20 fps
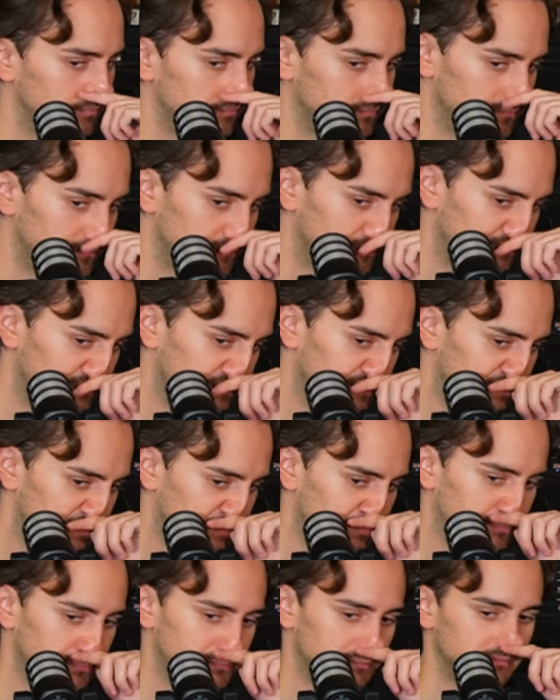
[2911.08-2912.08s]

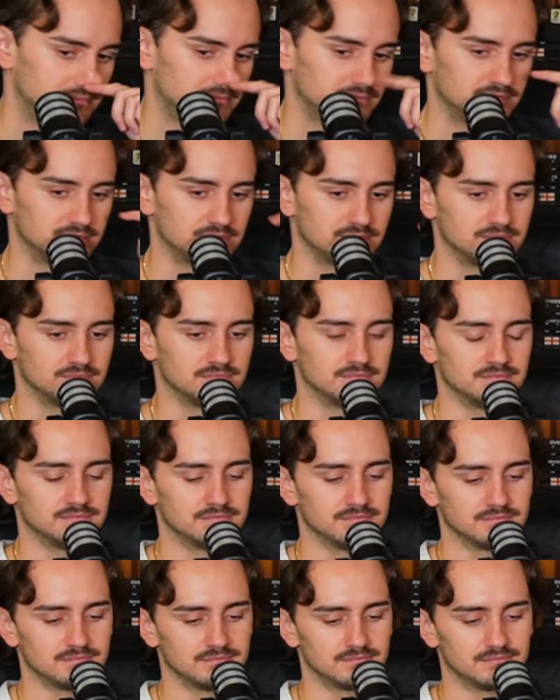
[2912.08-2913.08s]

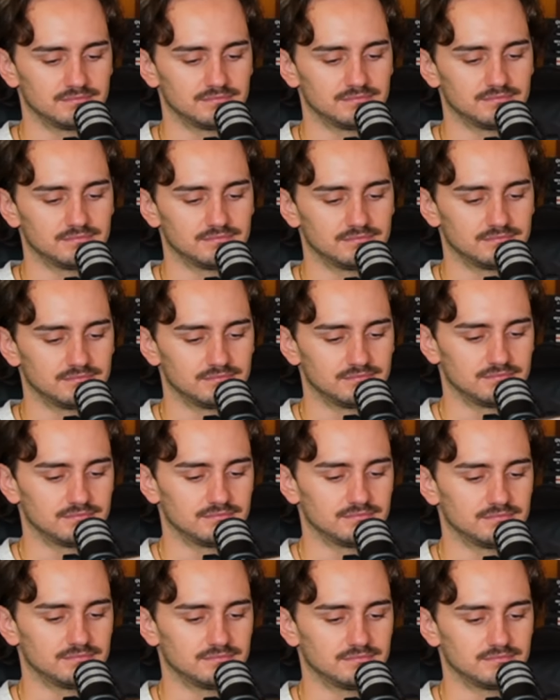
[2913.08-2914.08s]

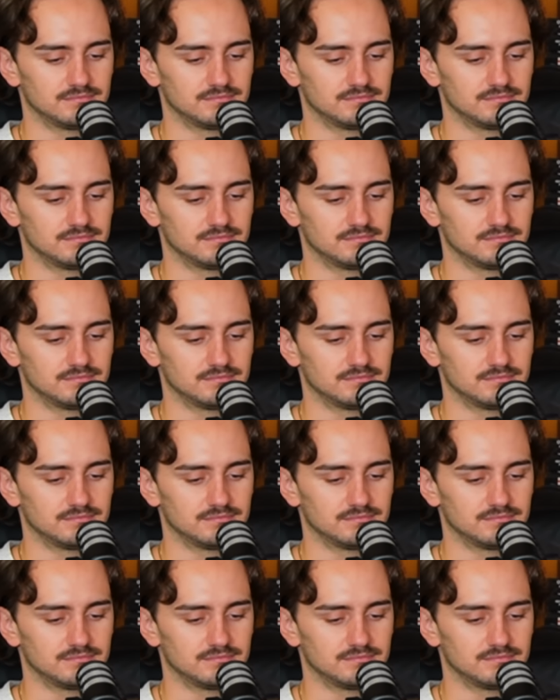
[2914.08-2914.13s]
(silent)